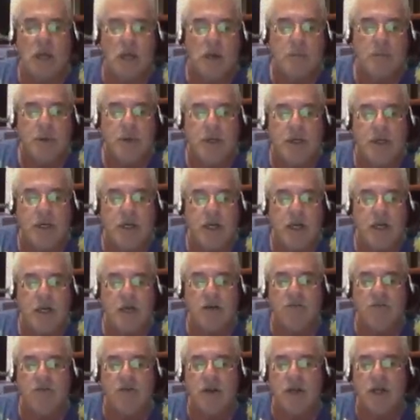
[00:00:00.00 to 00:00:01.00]
But in any
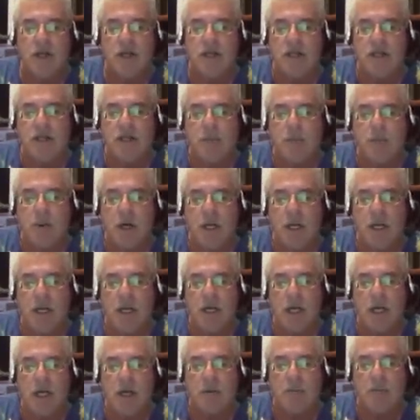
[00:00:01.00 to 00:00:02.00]
event, I did bring it
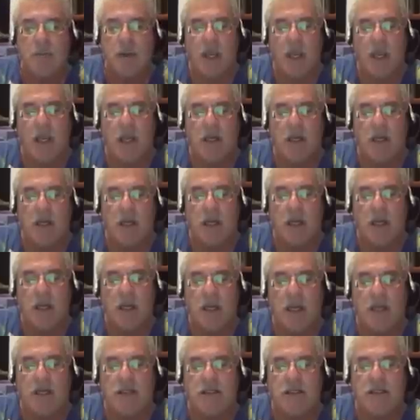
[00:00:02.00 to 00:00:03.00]
up, and
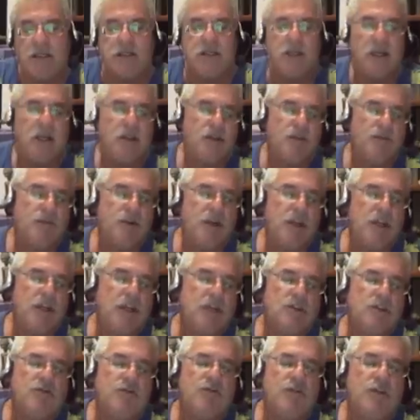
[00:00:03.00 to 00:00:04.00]
it did take 3
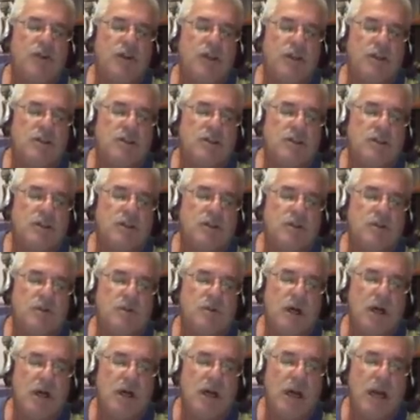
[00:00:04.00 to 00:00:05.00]
years for this to
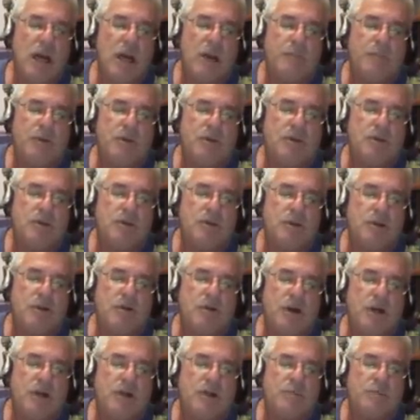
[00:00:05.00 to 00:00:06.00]
happen during the
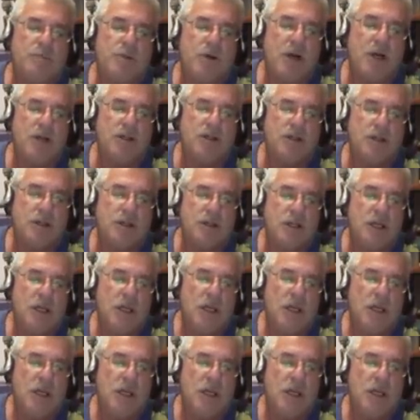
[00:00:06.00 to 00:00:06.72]
Great Depression.